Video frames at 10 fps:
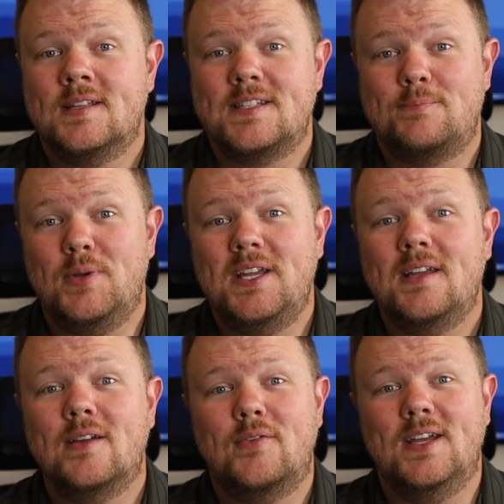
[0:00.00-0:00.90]

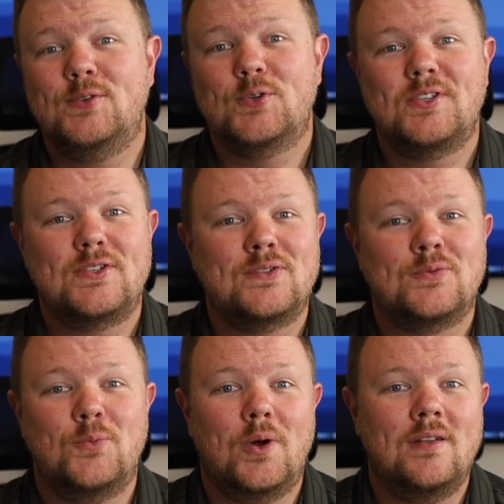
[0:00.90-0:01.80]
Speaking of interests,
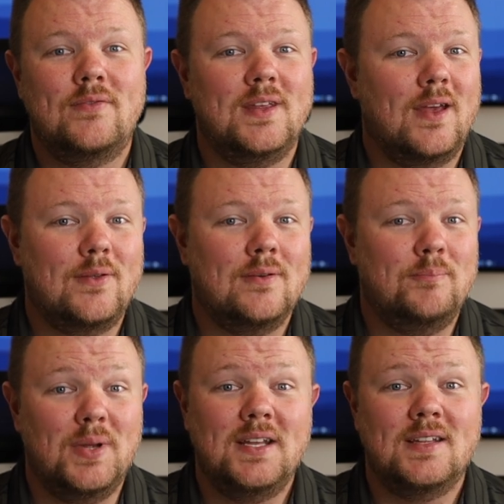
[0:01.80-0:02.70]
one of the other
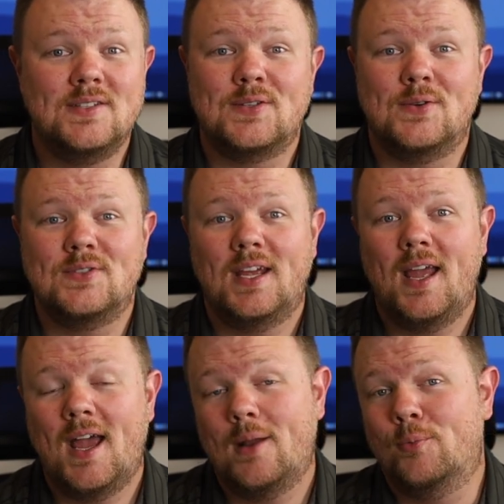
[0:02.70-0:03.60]
big concerns I
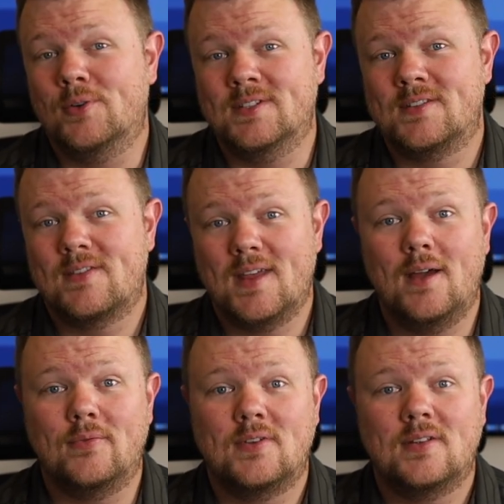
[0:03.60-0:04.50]
had was
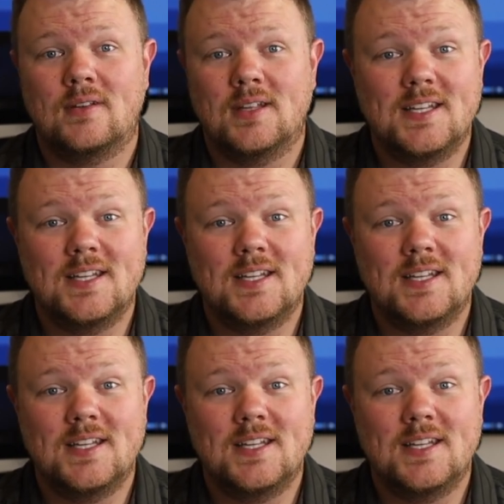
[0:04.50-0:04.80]
theft.